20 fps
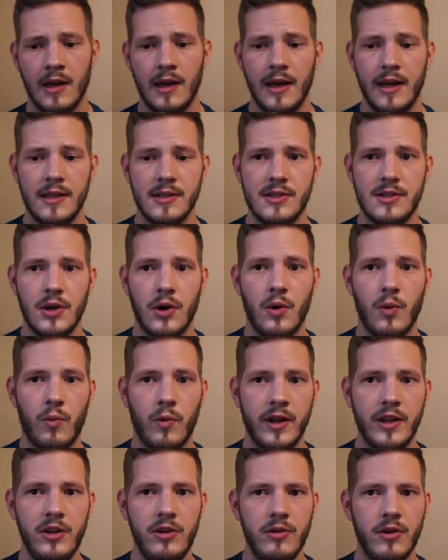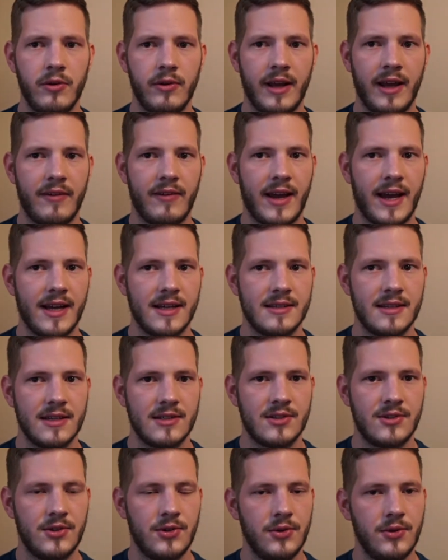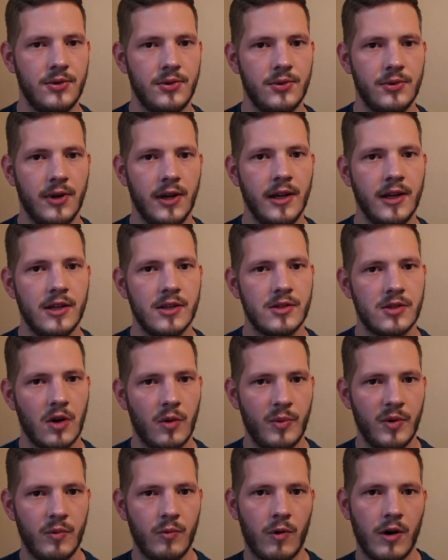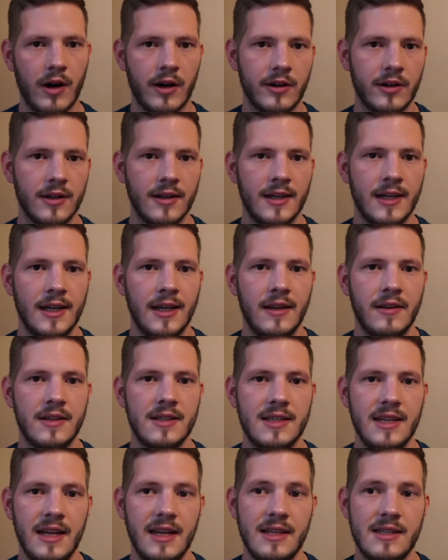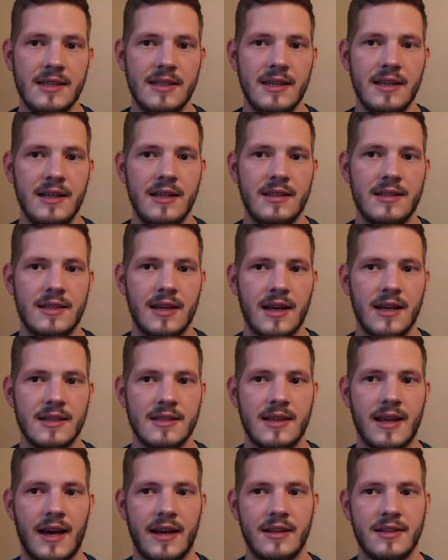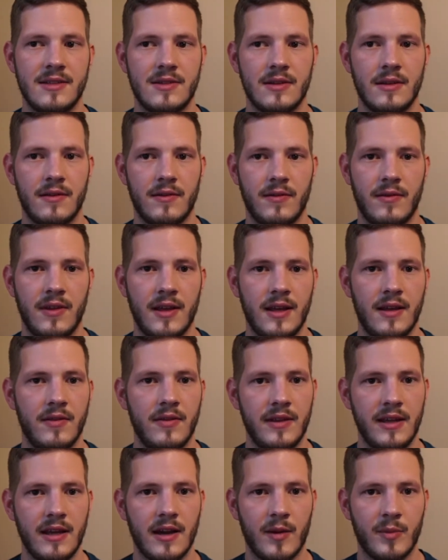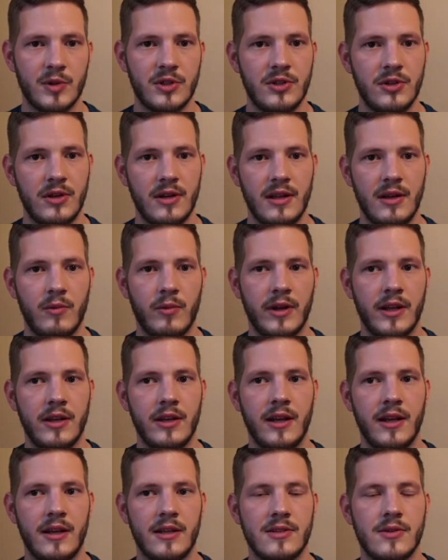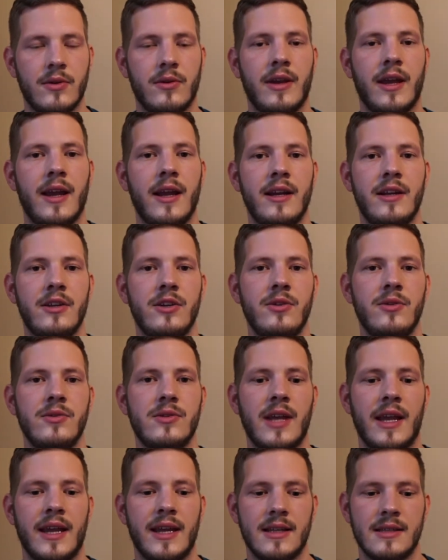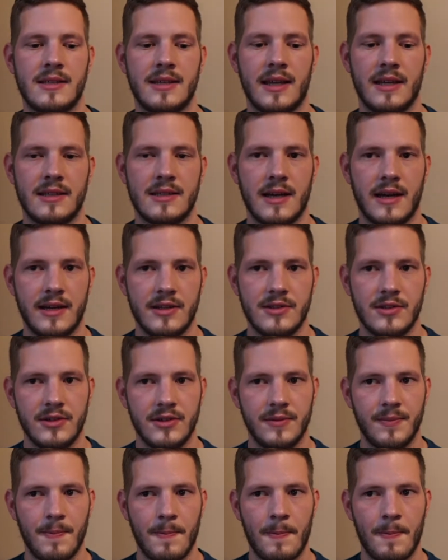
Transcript: And so when you don't have access to soap and water, the CDC says that is then the opportunity when it is okay to use hand sanitizer.